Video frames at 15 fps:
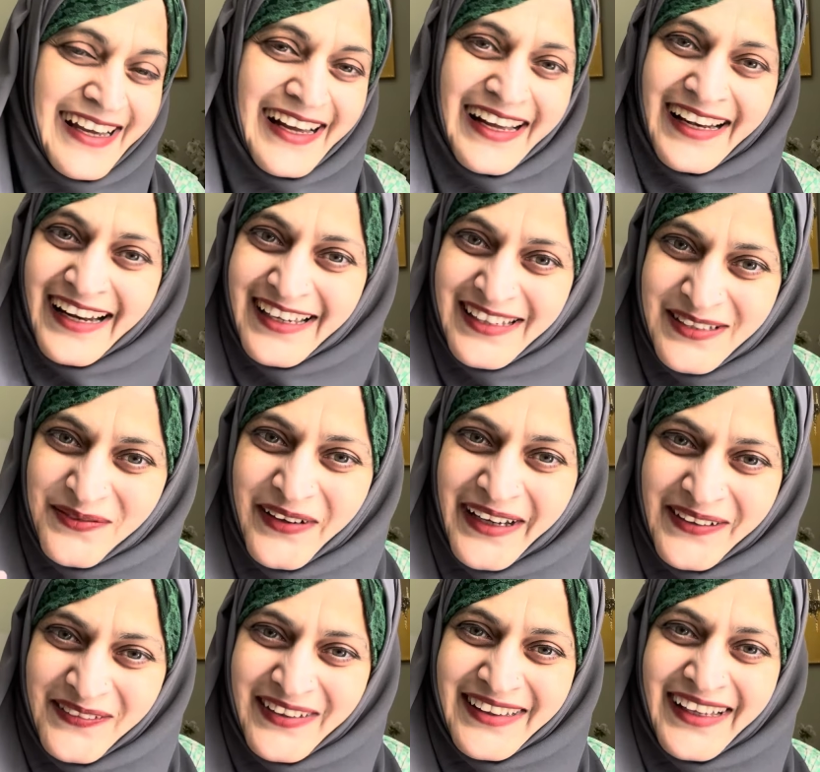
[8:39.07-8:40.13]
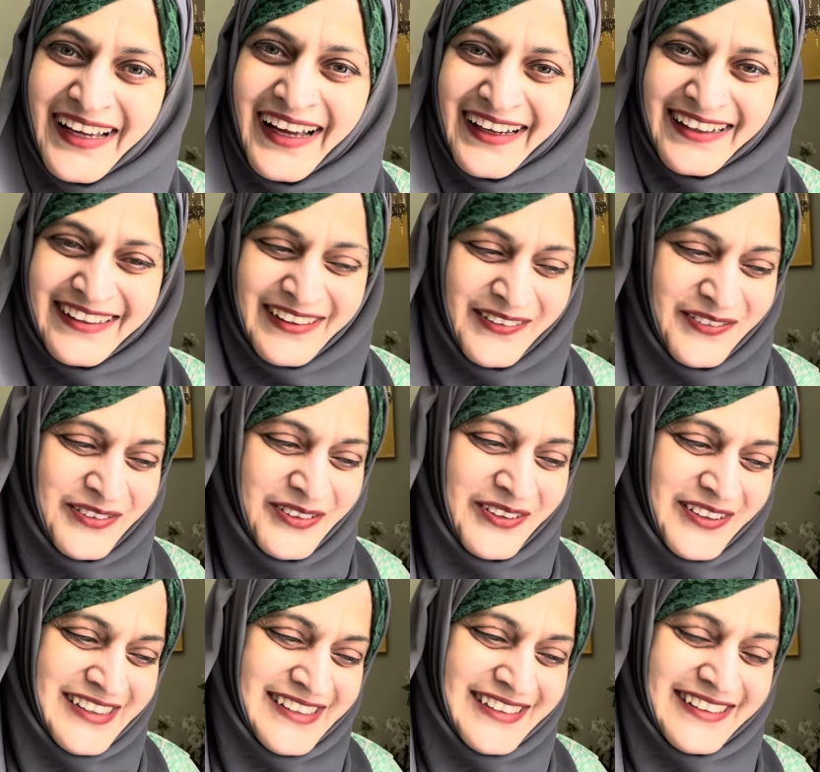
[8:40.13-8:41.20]
Allah is fine with that, of
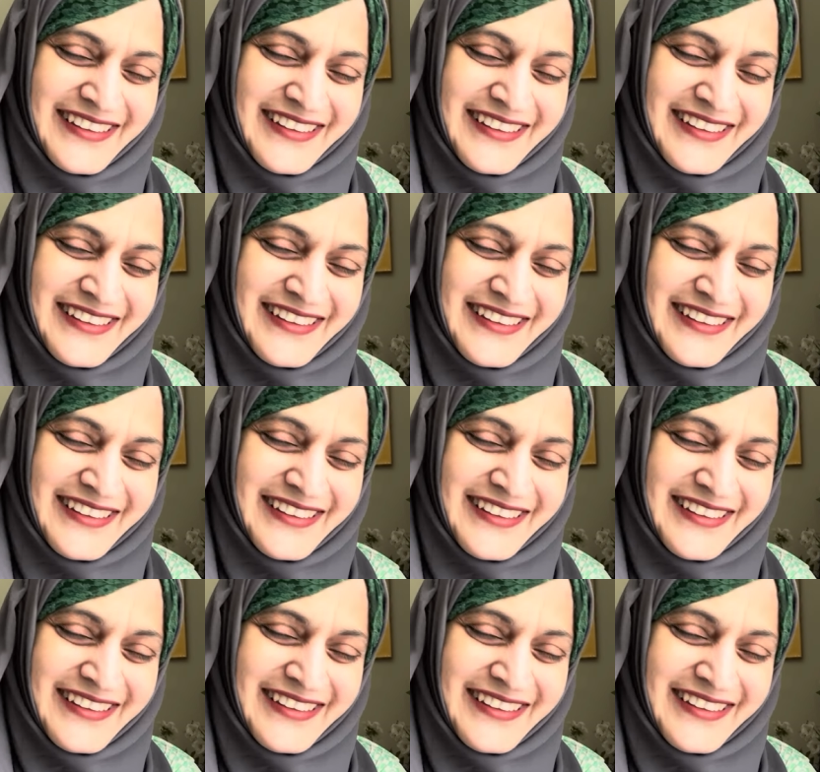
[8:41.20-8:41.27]
course.